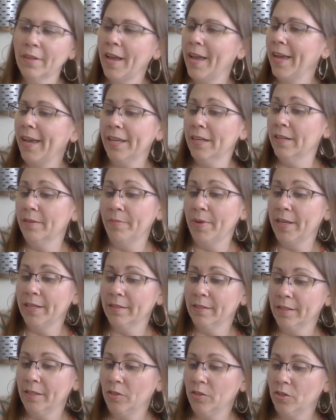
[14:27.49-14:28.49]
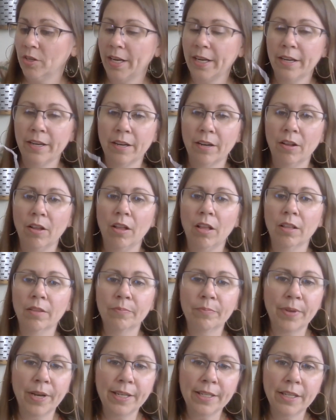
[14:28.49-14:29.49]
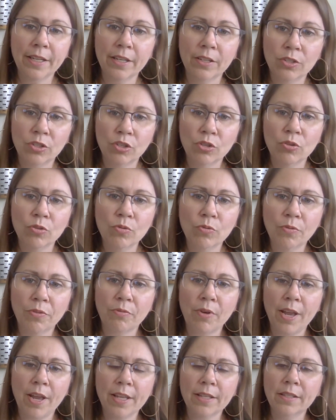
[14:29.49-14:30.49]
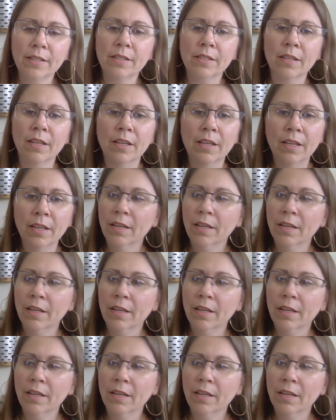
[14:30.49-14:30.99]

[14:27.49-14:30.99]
I didn't mind stitching on it at all, but I did it 2 threads